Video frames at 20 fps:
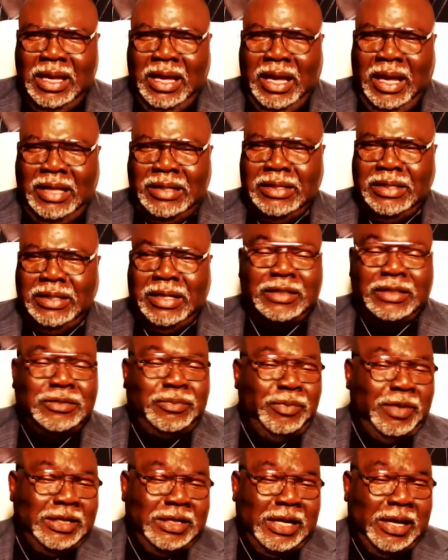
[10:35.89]
and the next
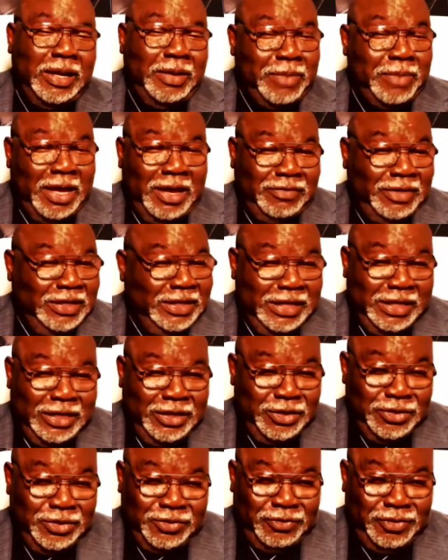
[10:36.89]
minute I'm having an
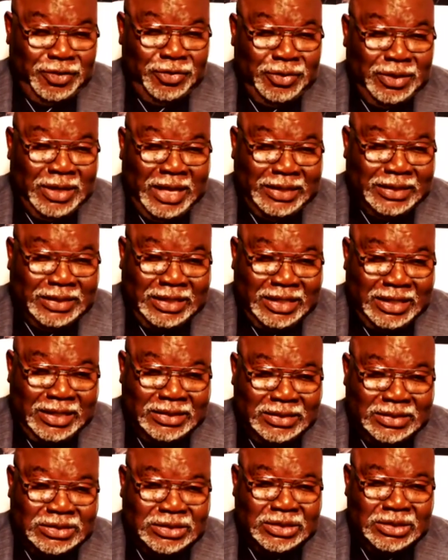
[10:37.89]
interview like
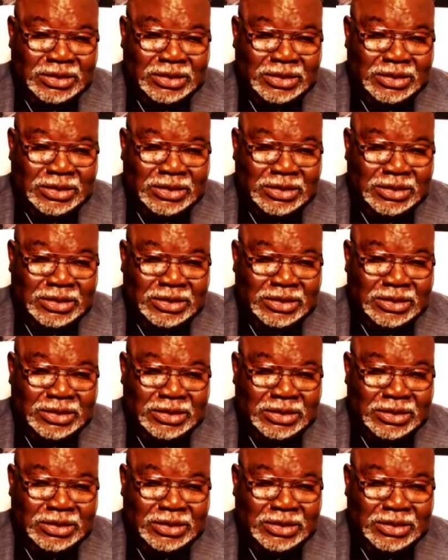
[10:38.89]
this.